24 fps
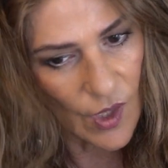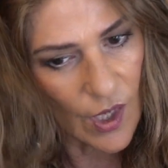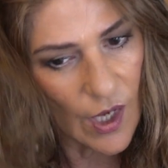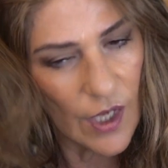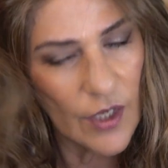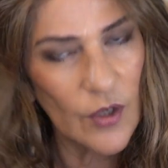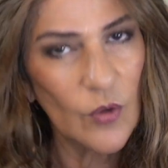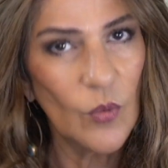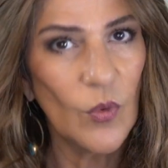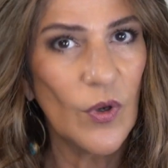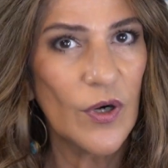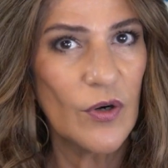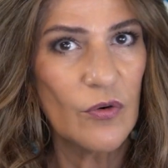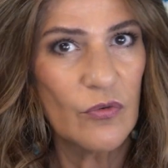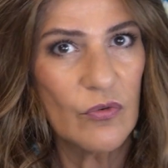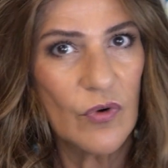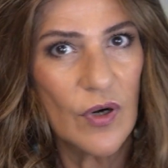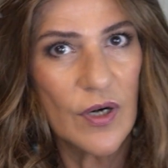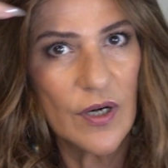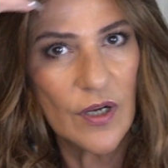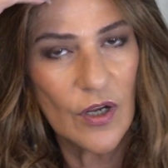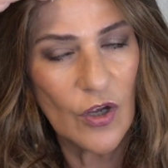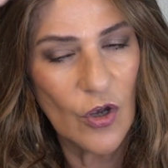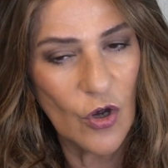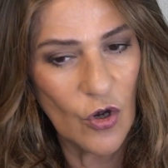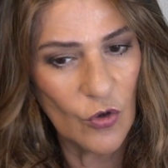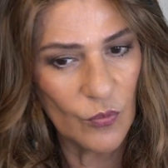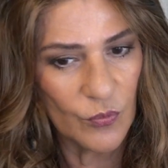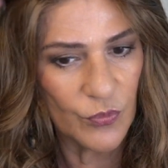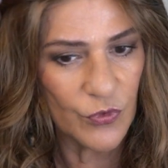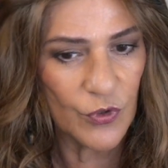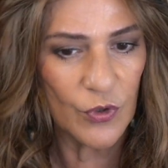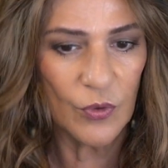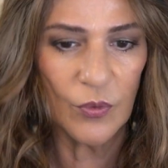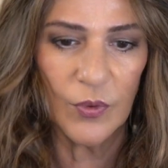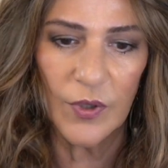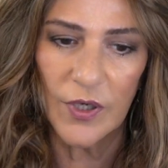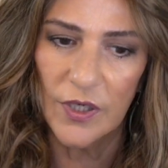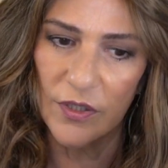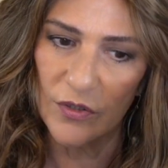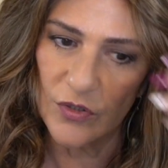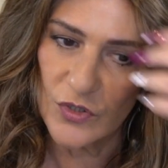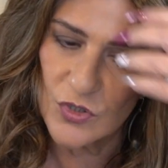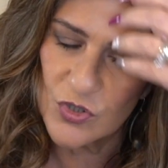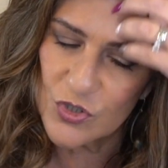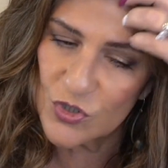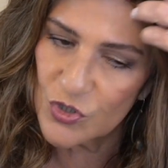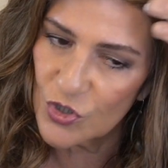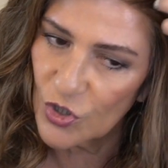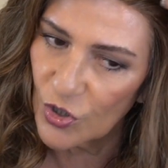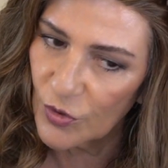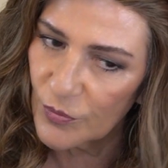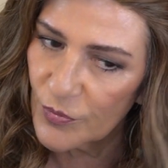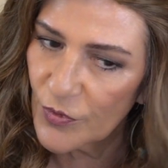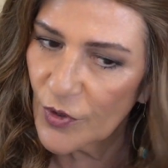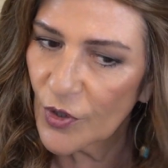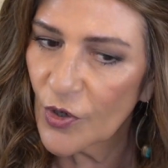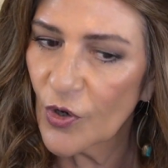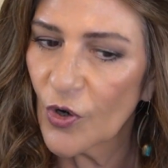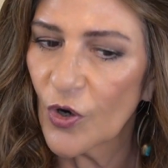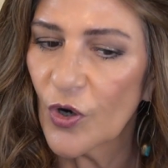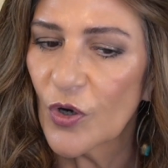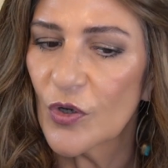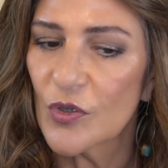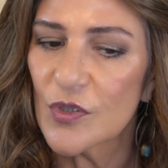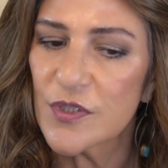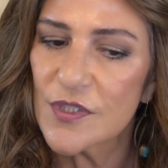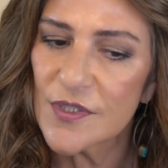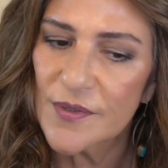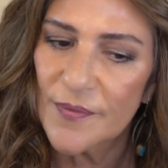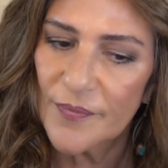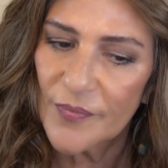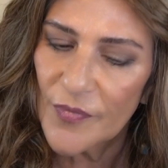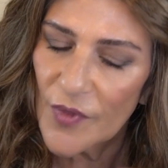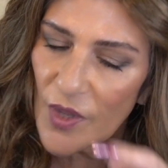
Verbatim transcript: I don't want to run a comb through it and disturb the curls.